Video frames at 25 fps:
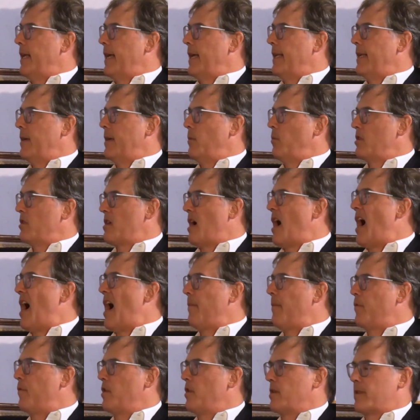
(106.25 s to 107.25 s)
And it was
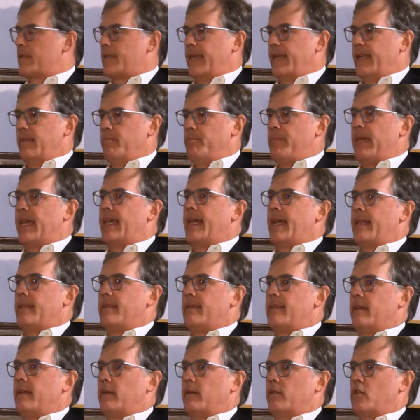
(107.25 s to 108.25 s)
obvious. And big
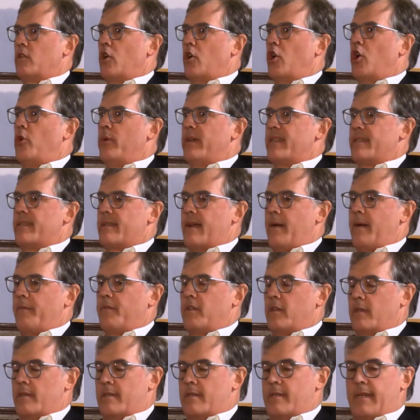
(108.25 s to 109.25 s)
ideas are always
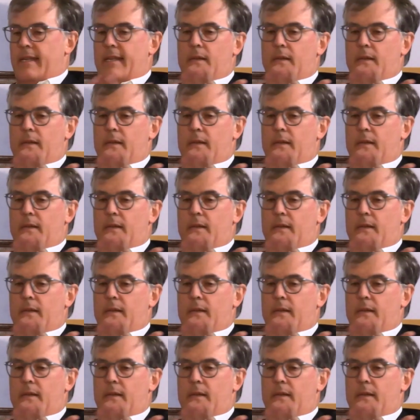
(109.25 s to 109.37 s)
obvious.